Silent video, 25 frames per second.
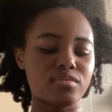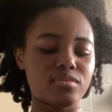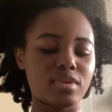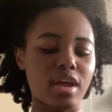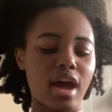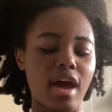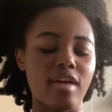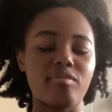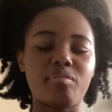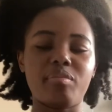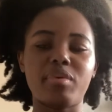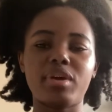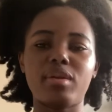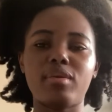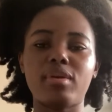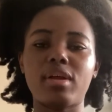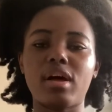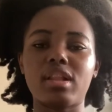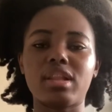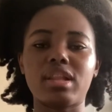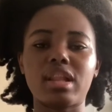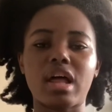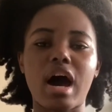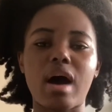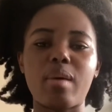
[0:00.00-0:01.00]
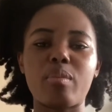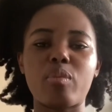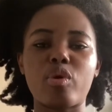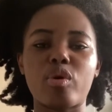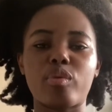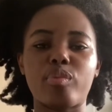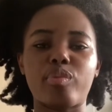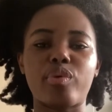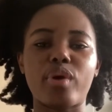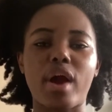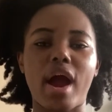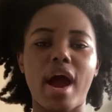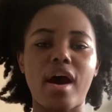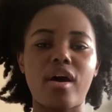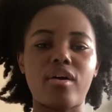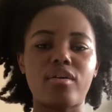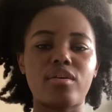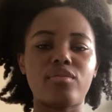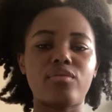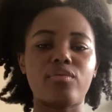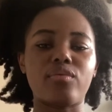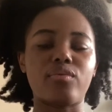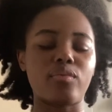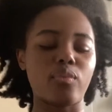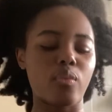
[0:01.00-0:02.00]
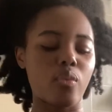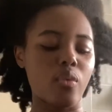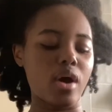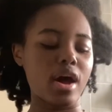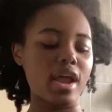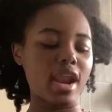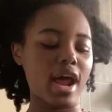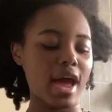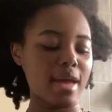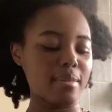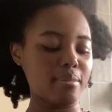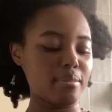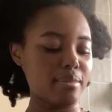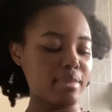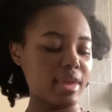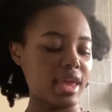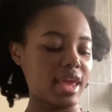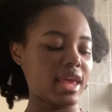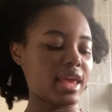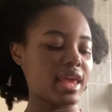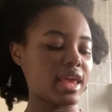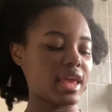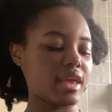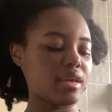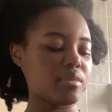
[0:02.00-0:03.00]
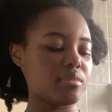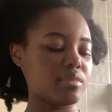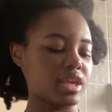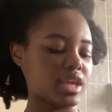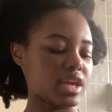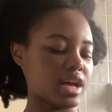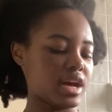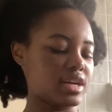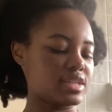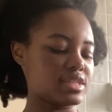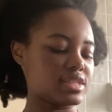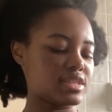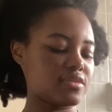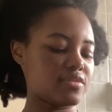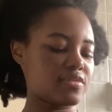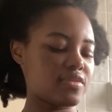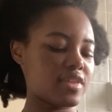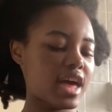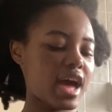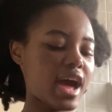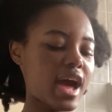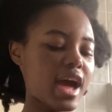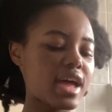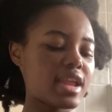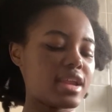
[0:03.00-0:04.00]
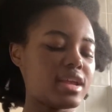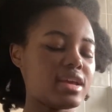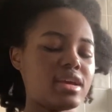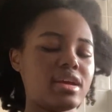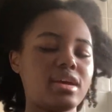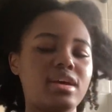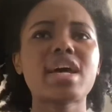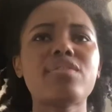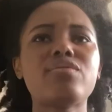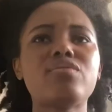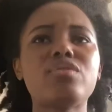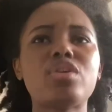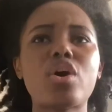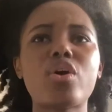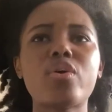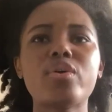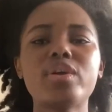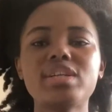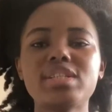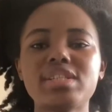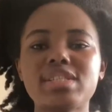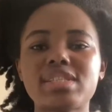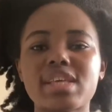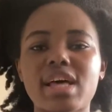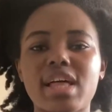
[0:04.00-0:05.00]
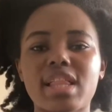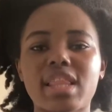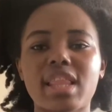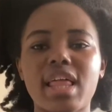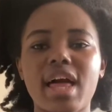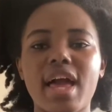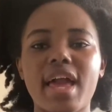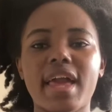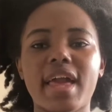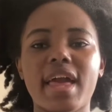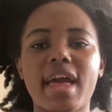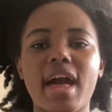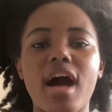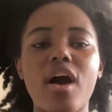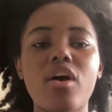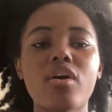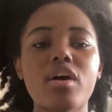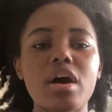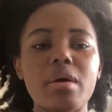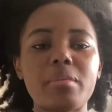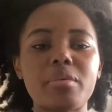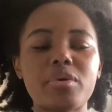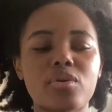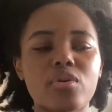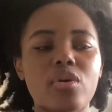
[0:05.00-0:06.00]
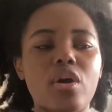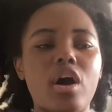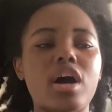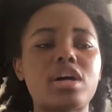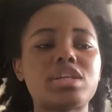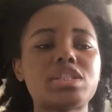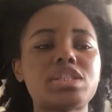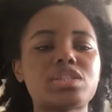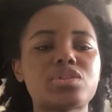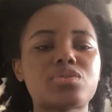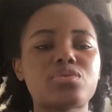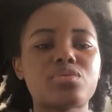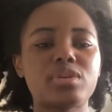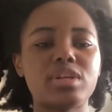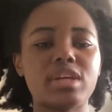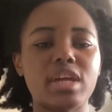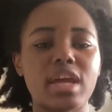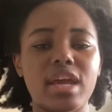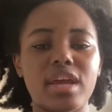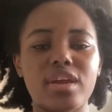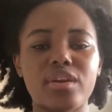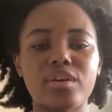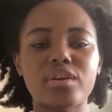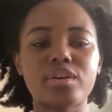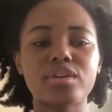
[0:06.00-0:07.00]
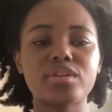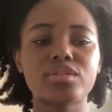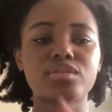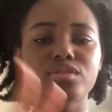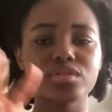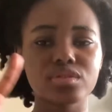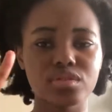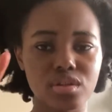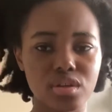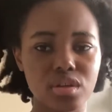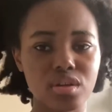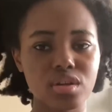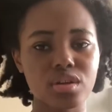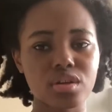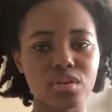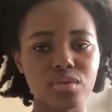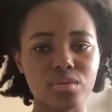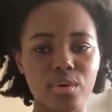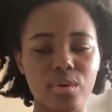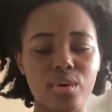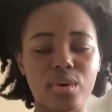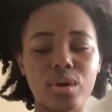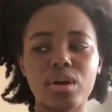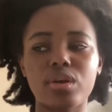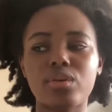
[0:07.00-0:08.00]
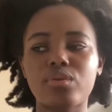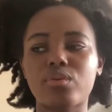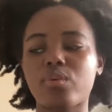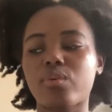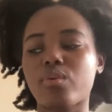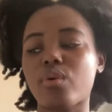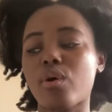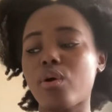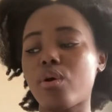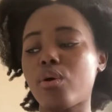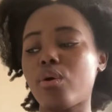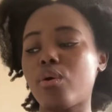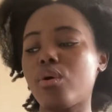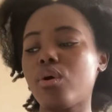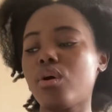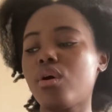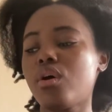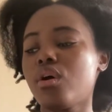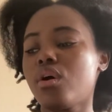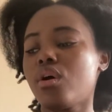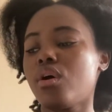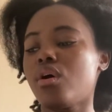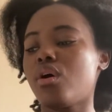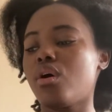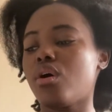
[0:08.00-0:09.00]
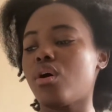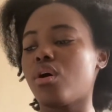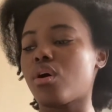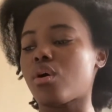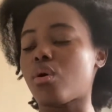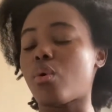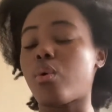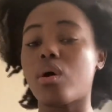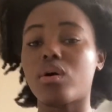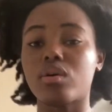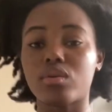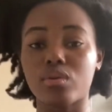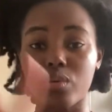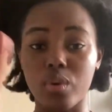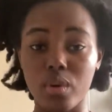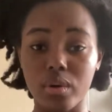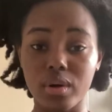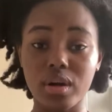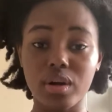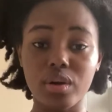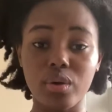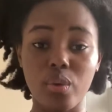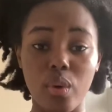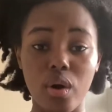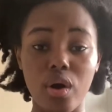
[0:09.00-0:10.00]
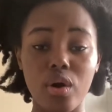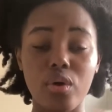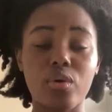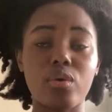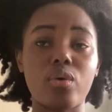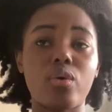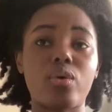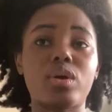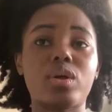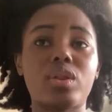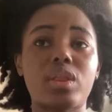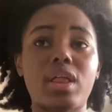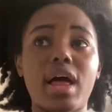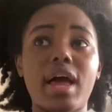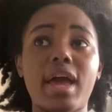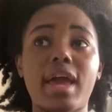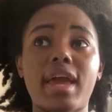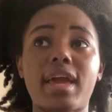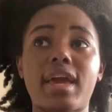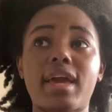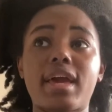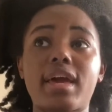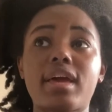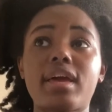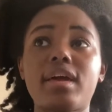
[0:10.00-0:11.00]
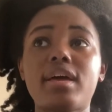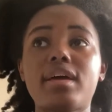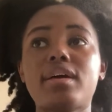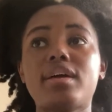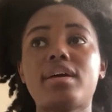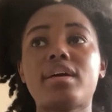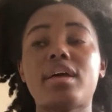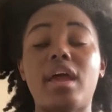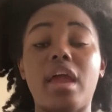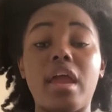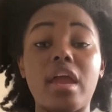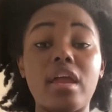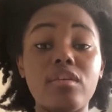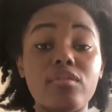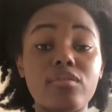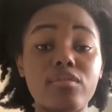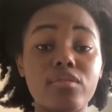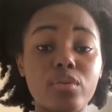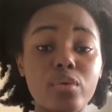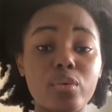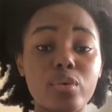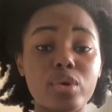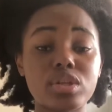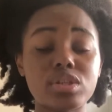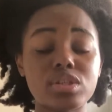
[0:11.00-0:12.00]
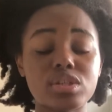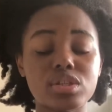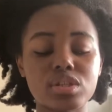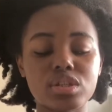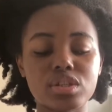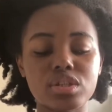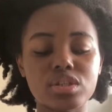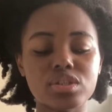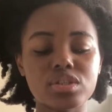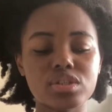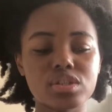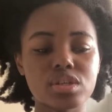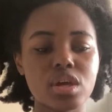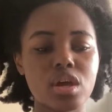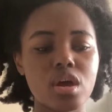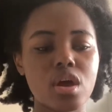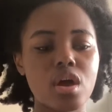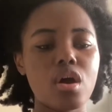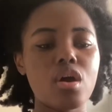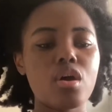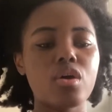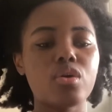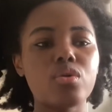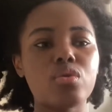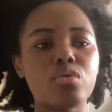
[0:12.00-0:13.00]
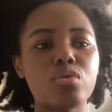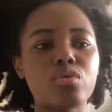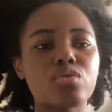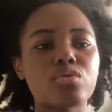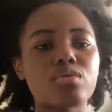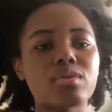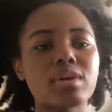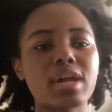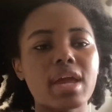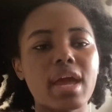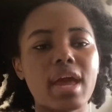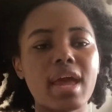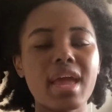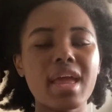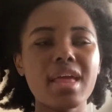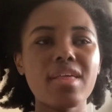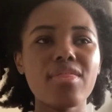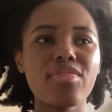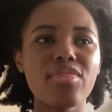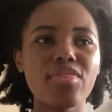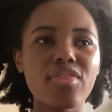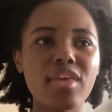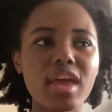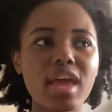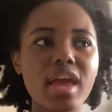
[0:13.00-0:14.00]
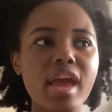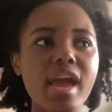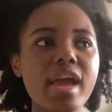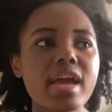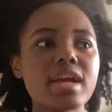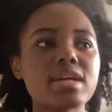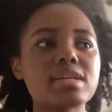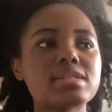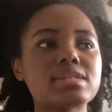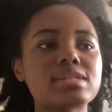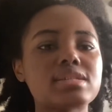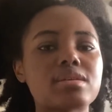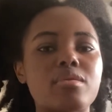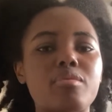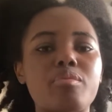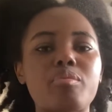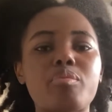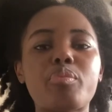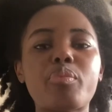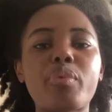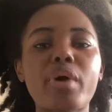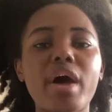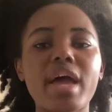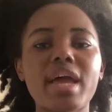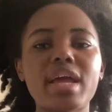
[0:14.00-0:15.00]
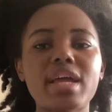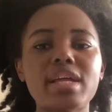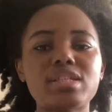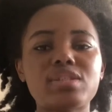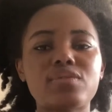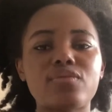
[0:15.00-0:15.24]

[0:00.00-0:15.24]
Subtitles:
I've been a lot more proud of what I'm making because of that. I've noticed that like I'll come across creators, quote unquote, or like influencers who create things, but it's